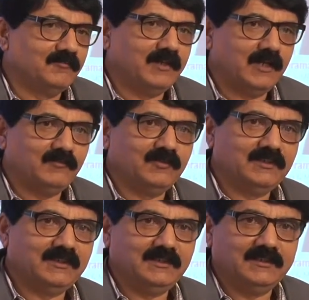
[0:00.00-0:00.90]
We have
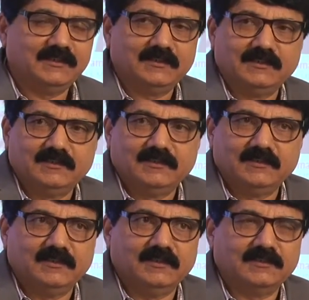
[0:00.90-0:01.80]
only
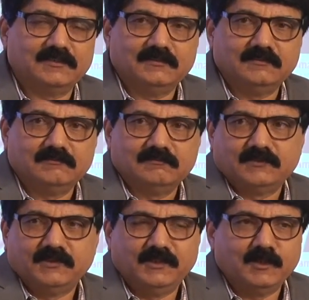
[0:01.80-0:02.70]
uh,
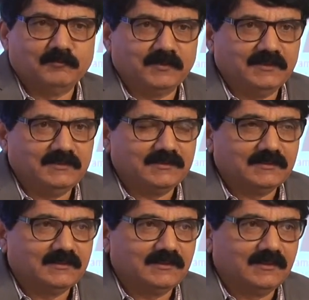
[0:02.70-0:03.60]
three
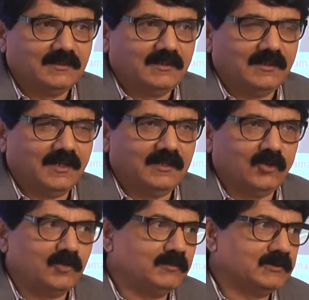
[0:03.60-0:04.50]
companies and
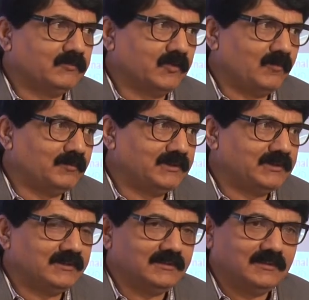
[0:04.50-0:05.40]
not much of a
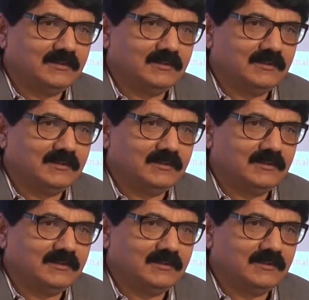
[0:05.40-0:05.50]
competition.